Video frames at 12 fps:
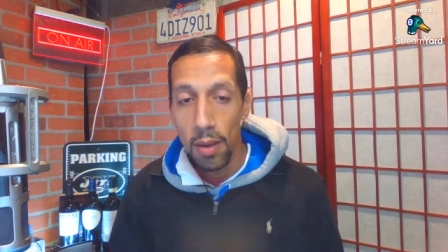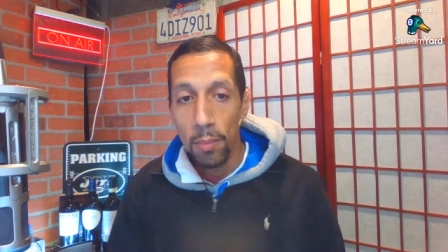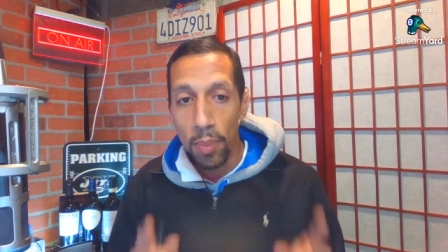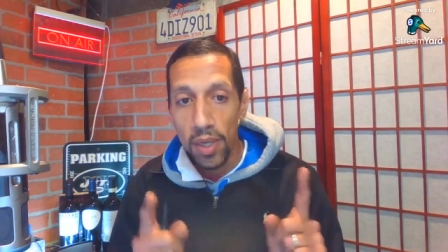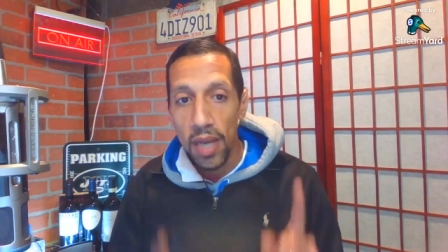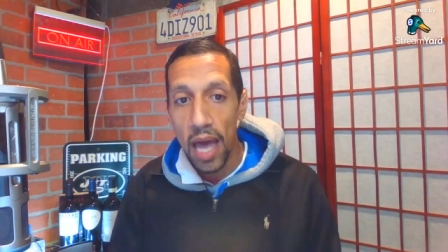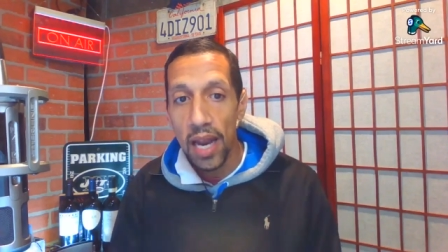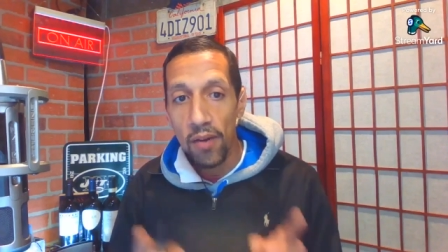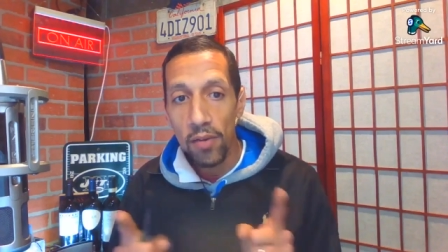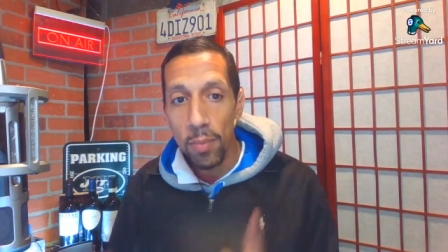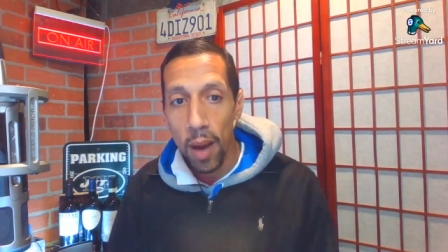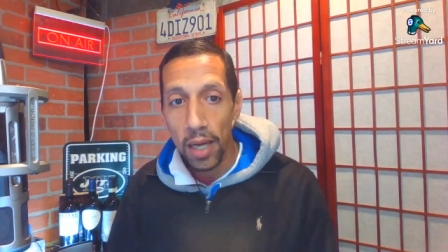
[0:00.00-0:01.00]
But not
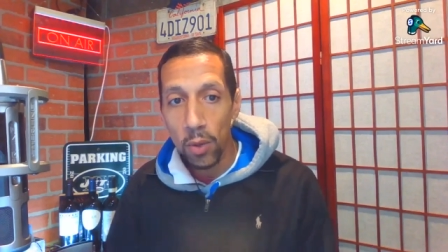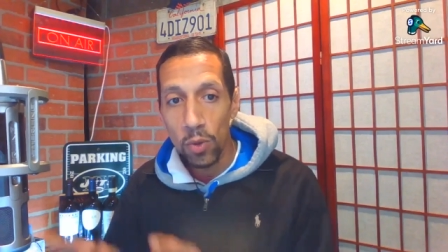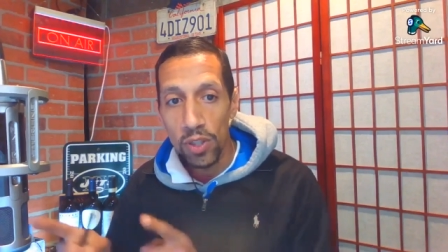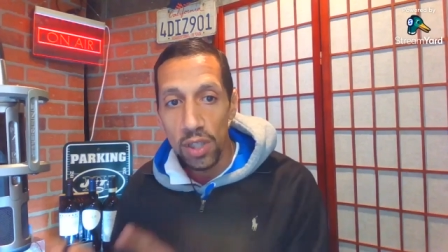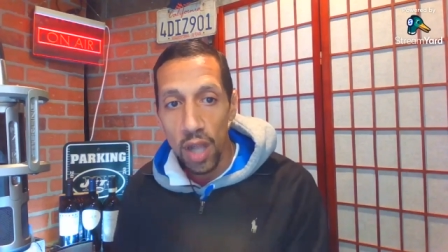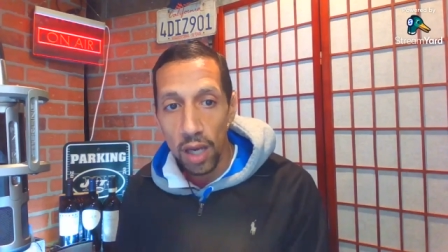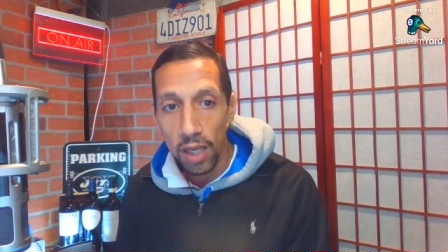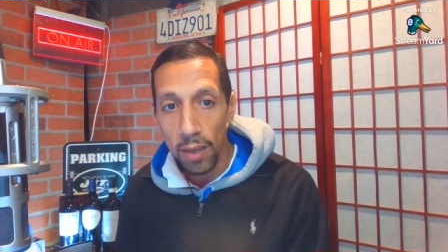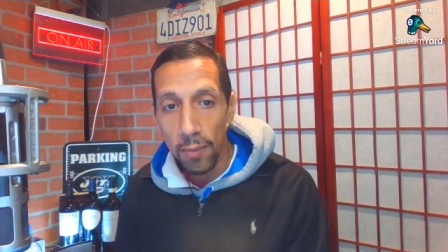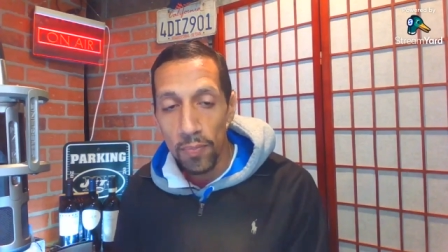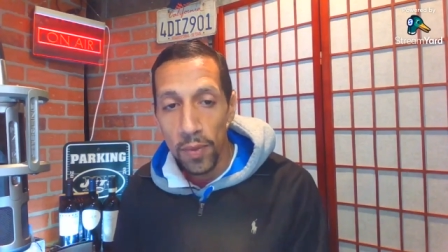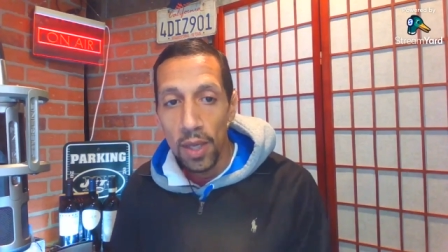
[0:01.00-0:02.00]
everybody was lucky
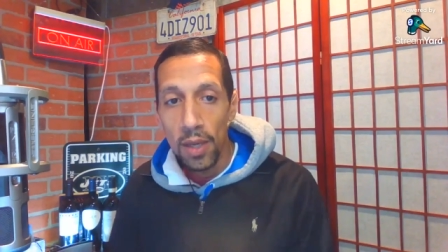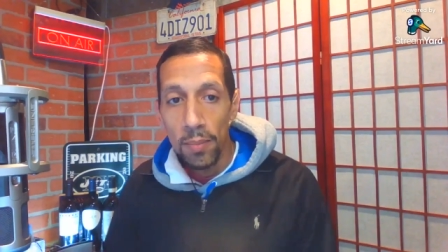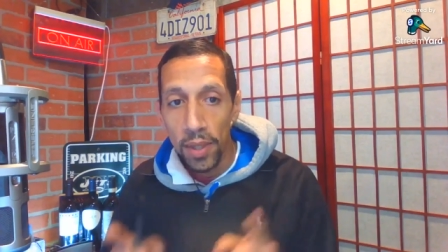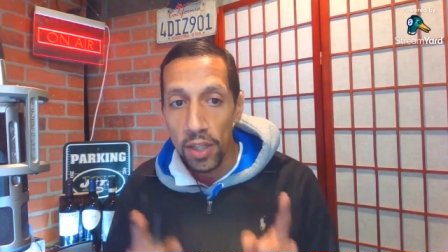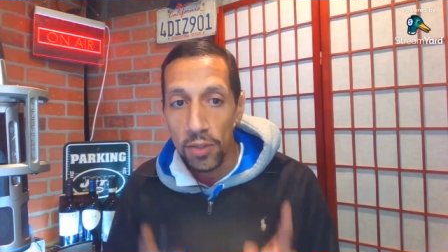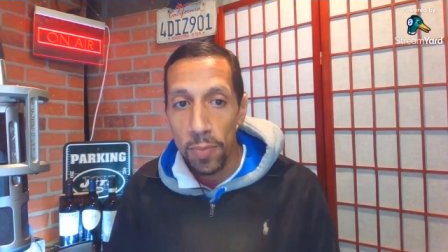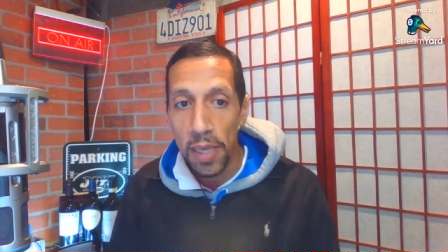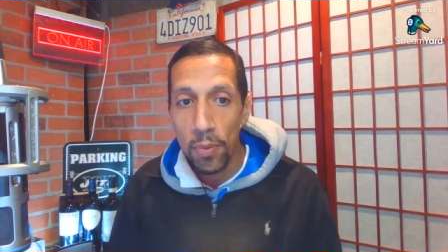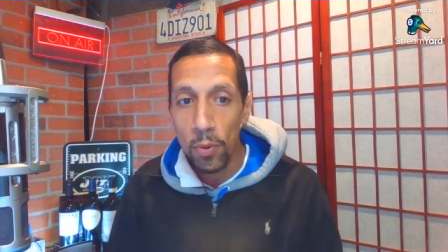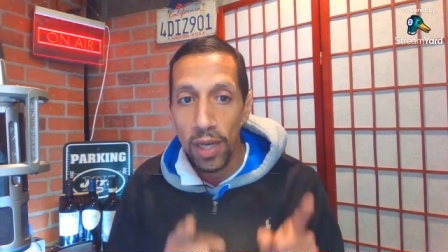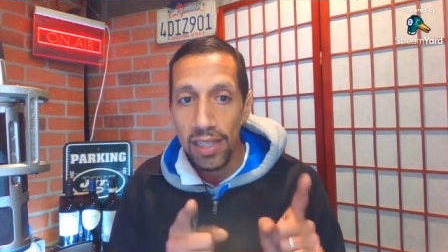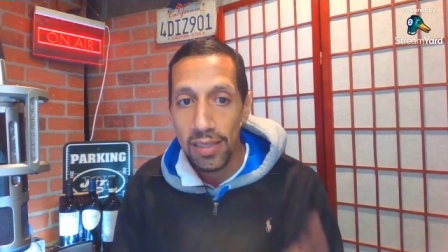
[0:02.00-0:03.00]
because
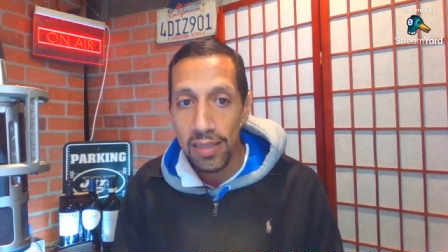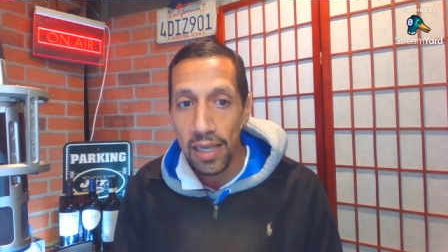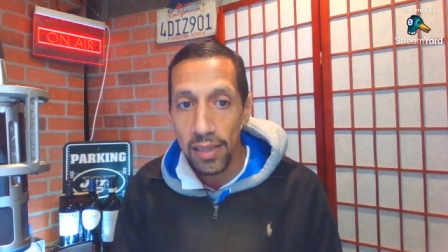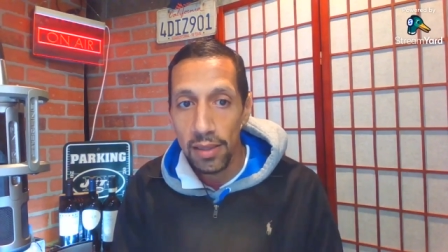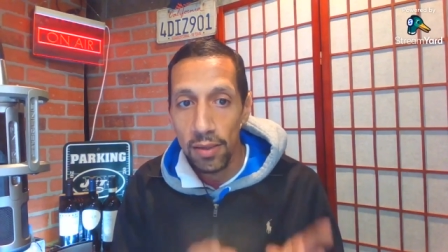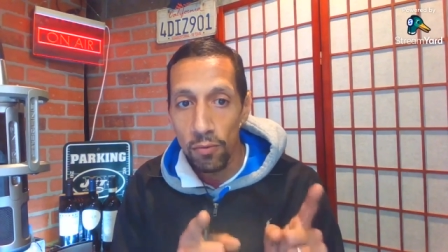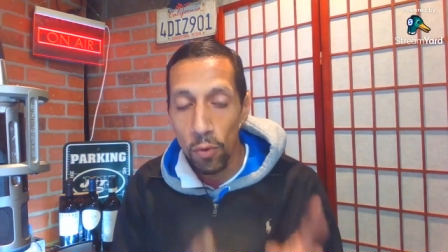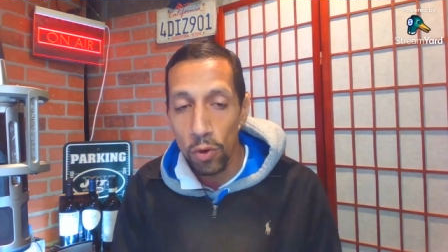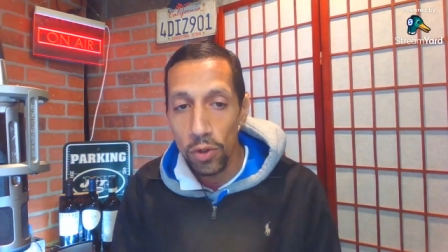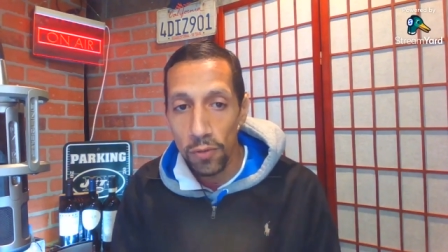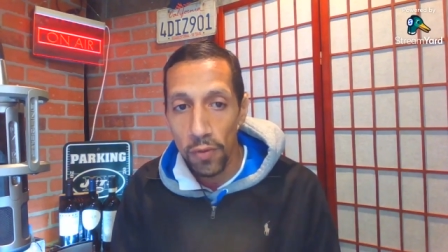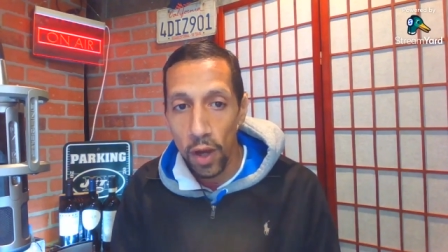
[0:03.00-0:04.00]
people get sent to
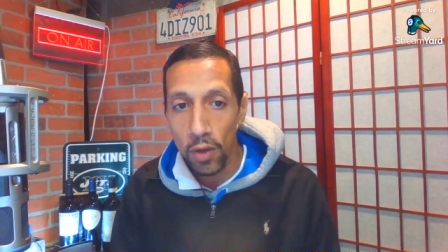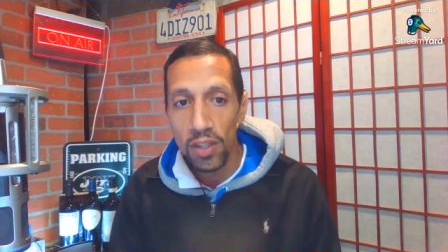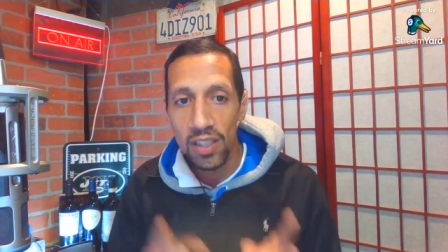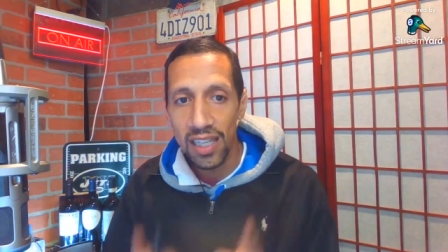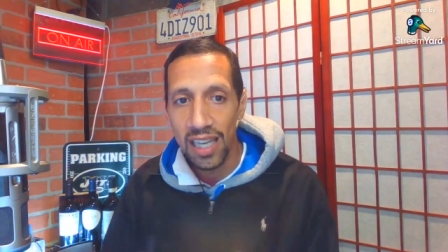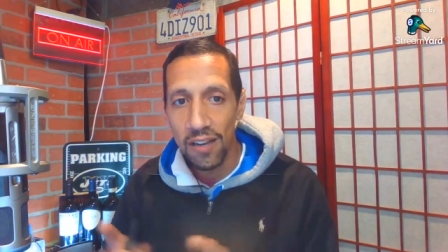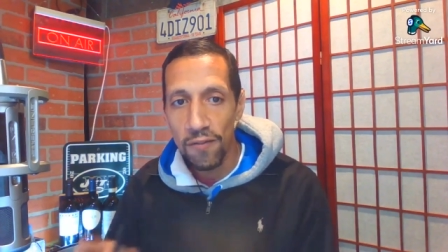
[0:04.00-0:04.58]
Roosevelt to get